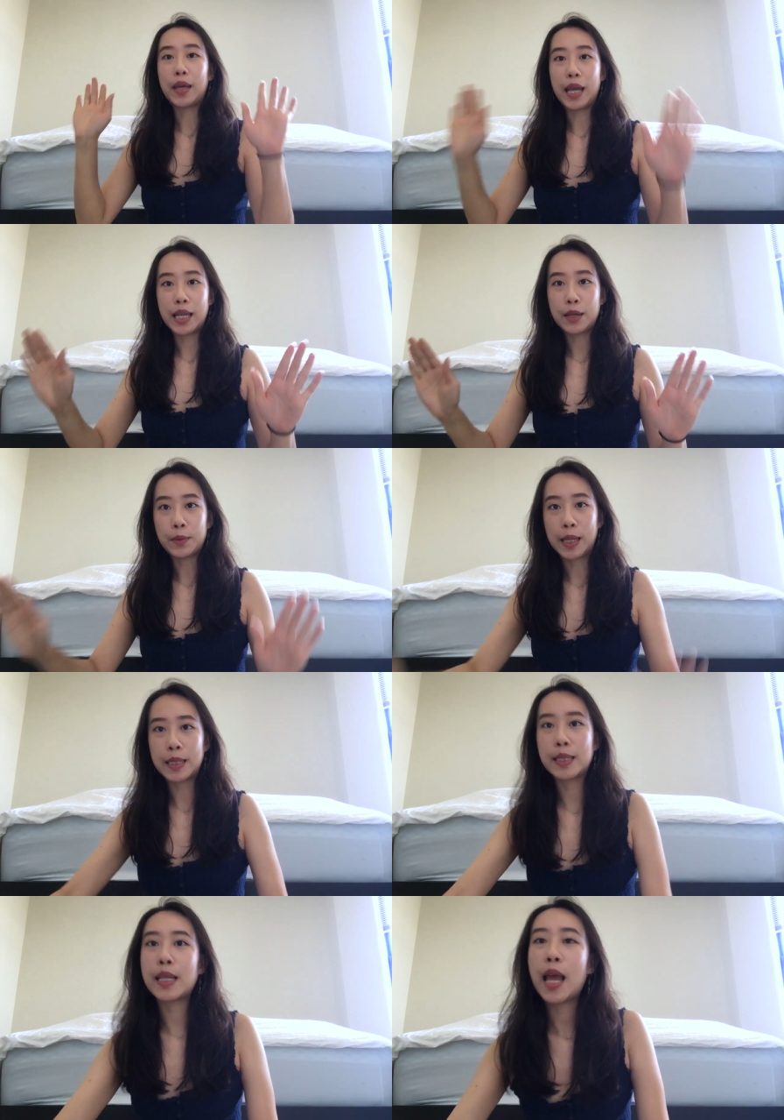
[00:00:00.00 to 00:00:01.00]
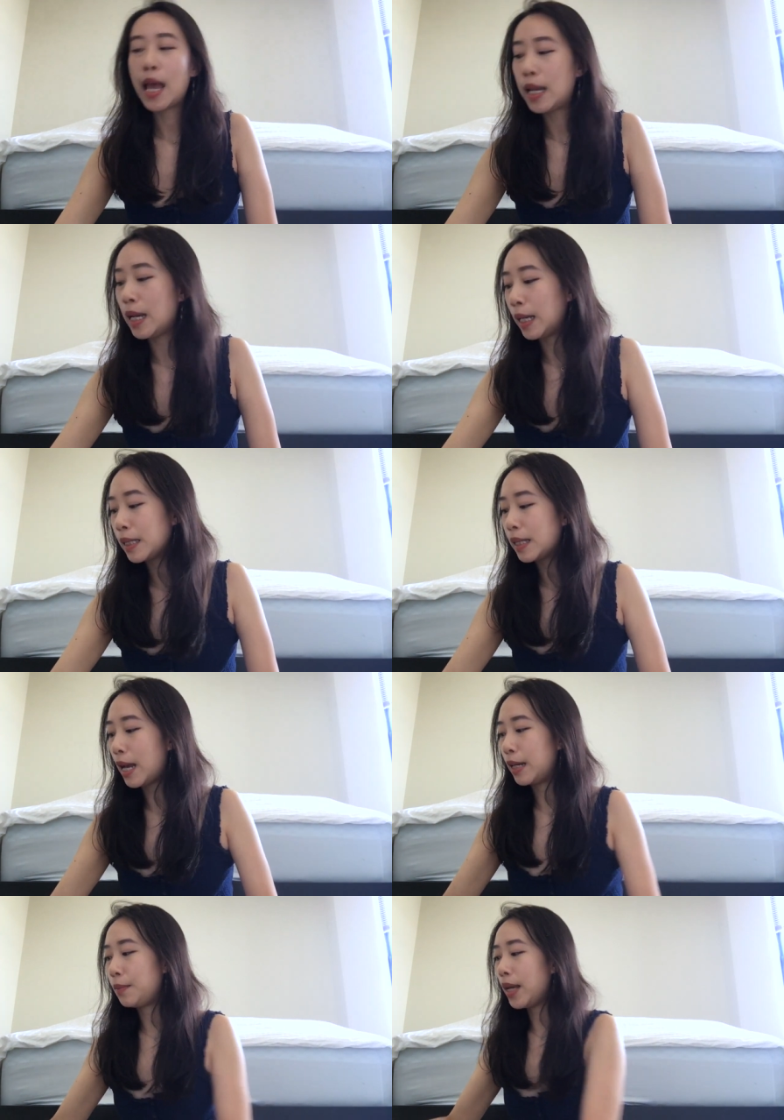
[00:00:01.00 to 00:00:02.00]
Anyways, next
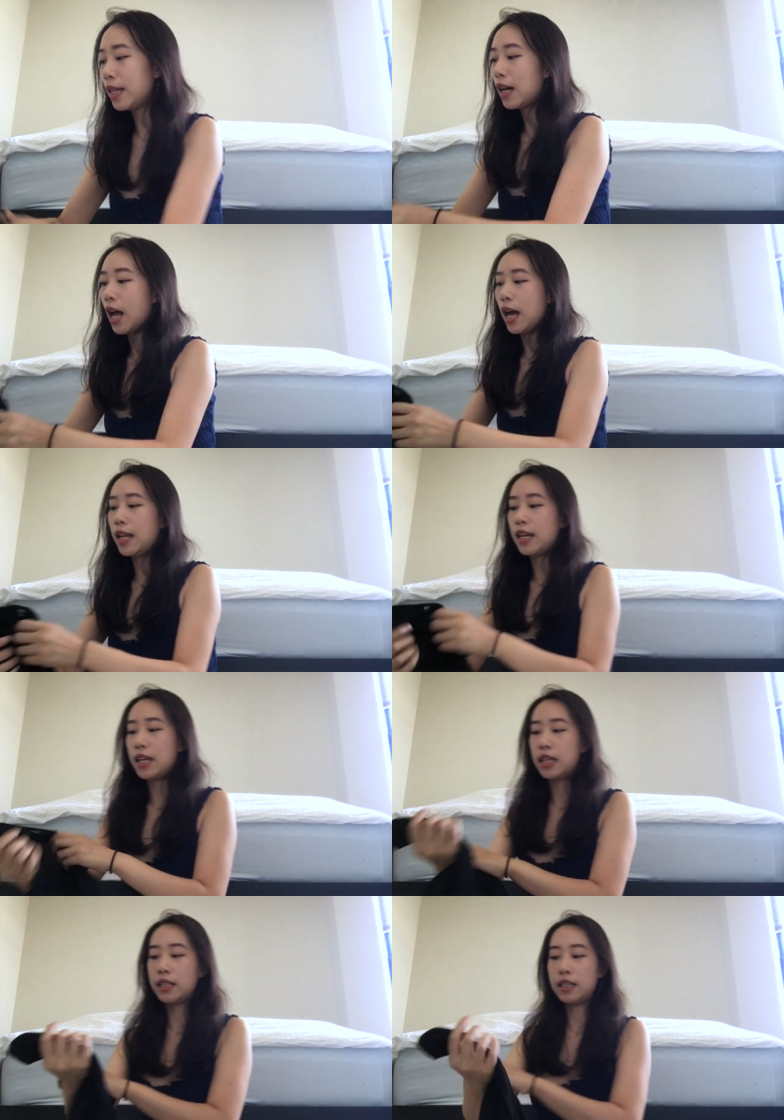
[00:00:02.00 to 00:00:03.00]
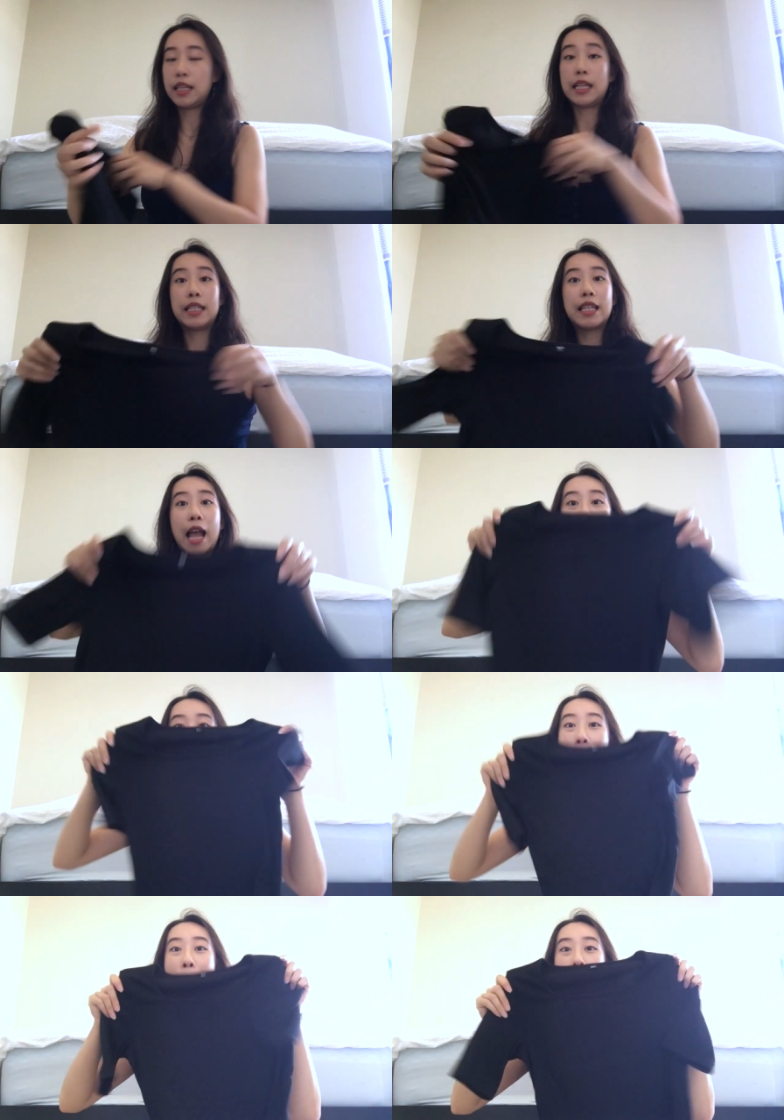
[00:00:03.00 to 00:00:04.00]
item I got is this,
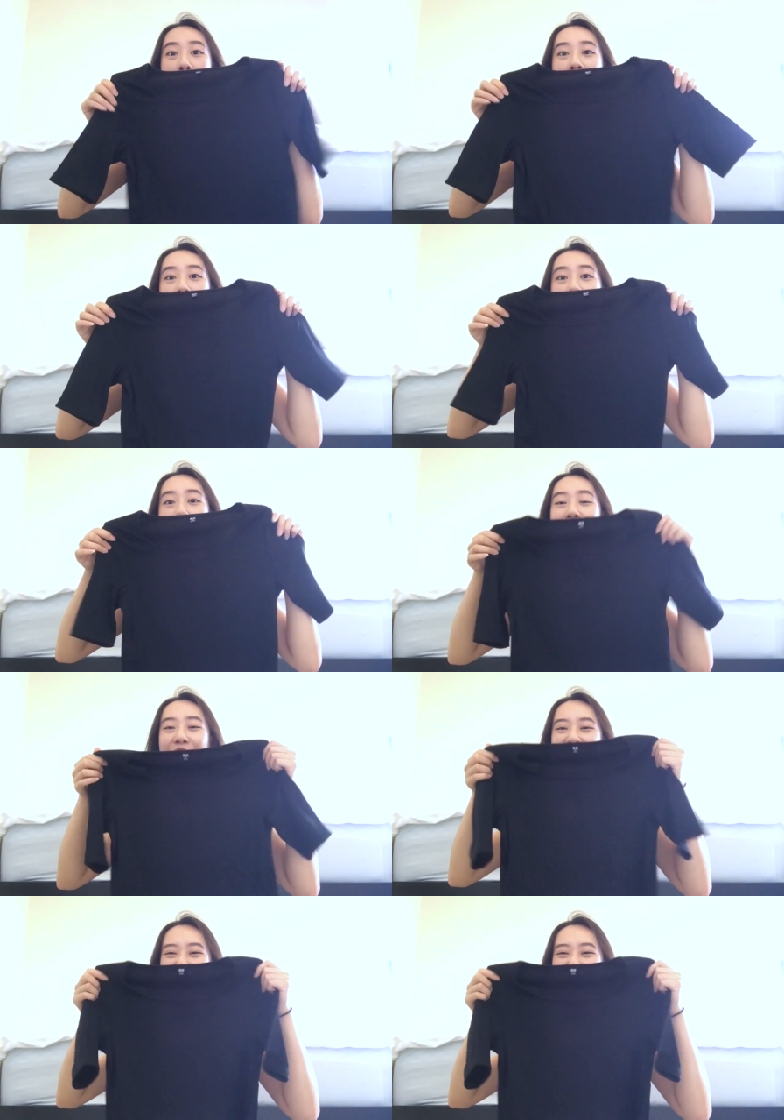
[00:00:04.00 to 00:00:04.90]
ta-da!